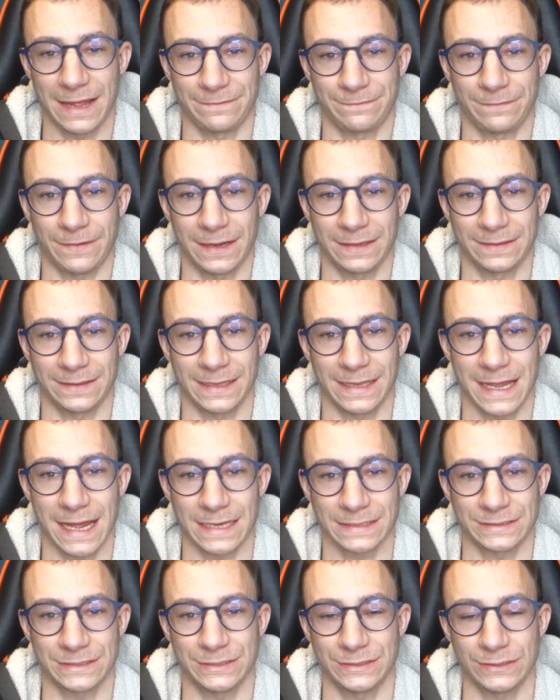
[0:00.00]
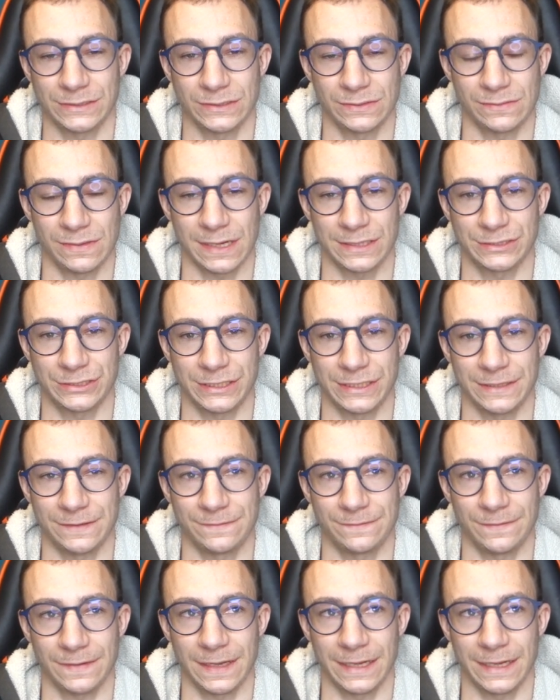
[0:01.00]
finally got to achieve